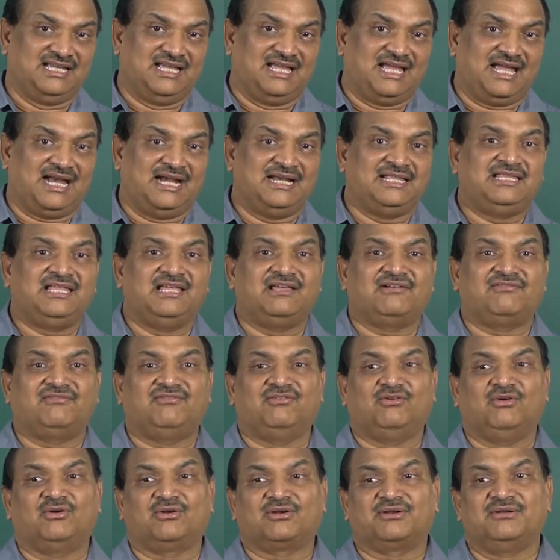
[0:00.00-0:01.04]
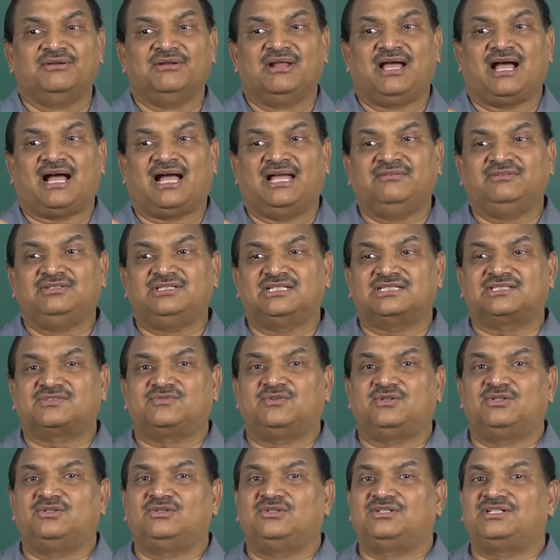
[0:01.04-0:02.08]
And therefore, I just
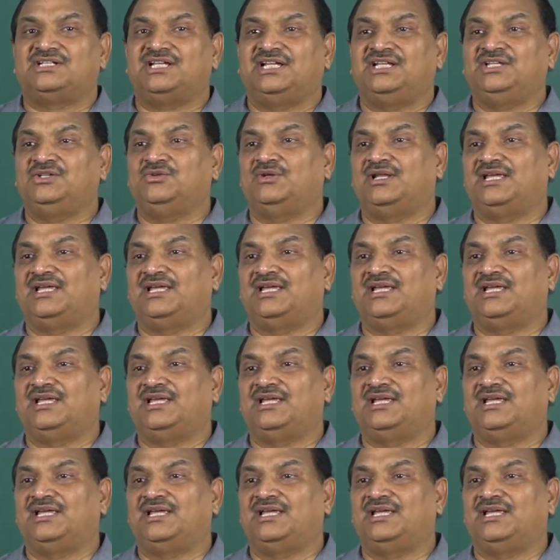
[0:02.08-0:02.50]
want to tell you,